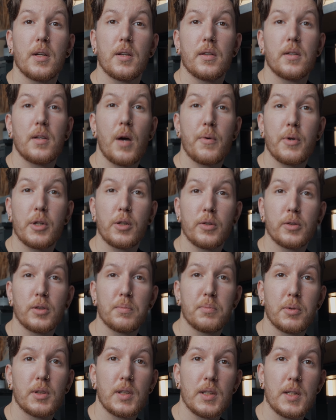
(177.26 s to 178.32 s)
Now we're going to
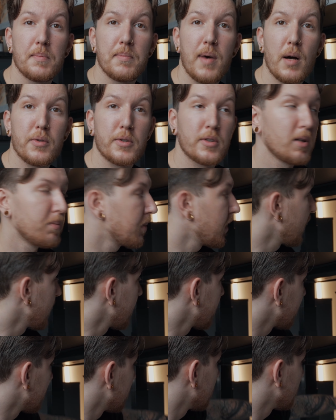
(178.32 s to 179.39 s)
put the power
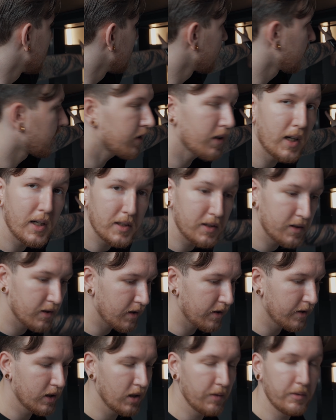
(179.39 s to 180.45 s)
supply on the side,
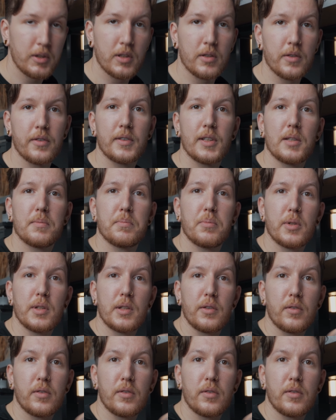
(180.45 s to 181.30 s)
and then we're gonna start putting